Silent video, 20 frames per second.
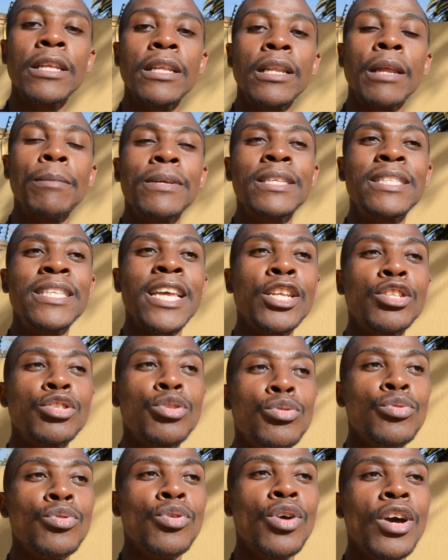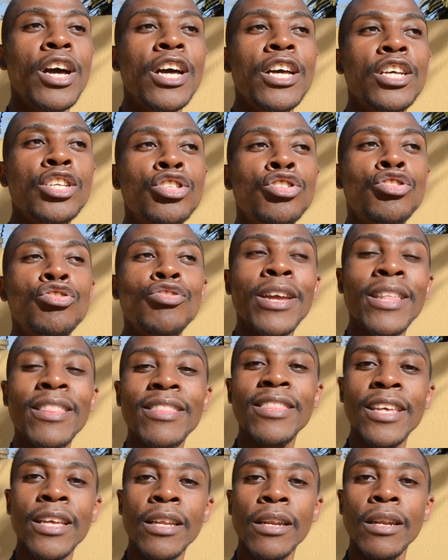let me say, to
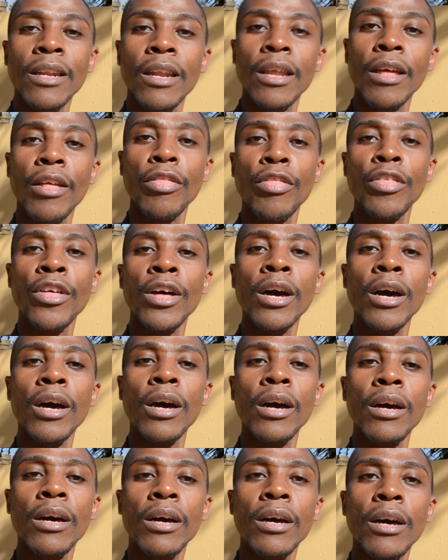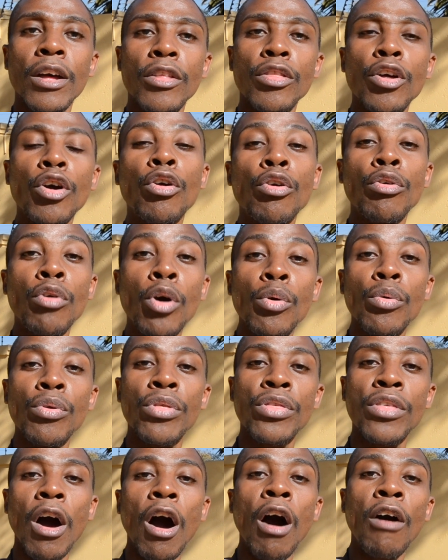strengthen the
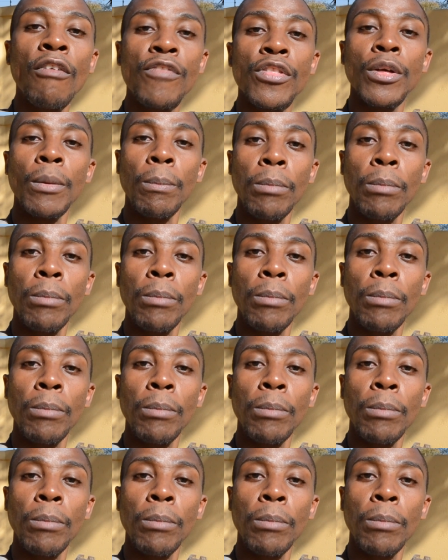growth of the